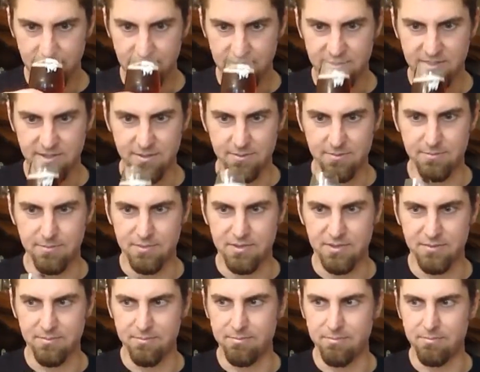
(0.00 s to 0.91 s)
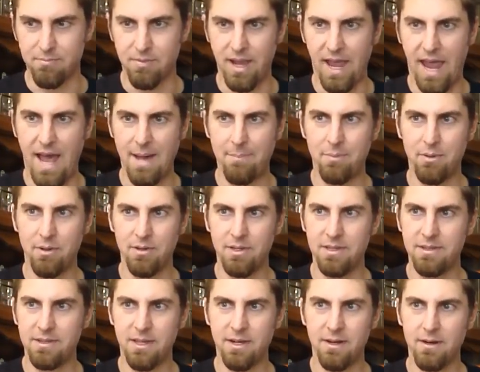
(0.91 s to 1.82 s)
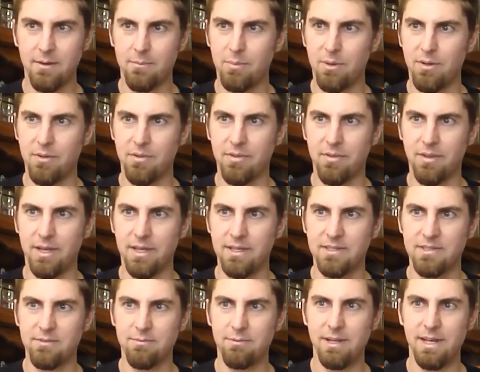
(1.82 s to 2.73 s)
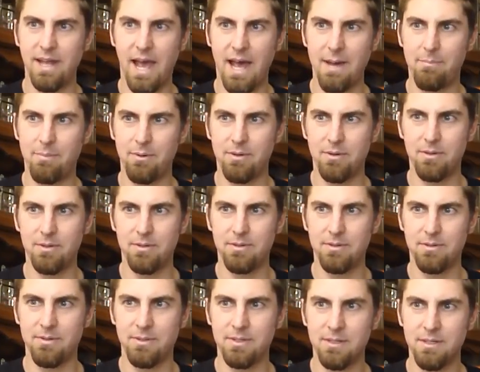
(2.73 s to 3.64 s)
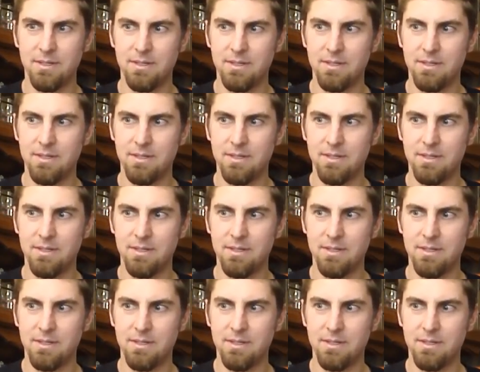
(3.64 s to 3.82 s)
Some some apple in there, both like sweet apple.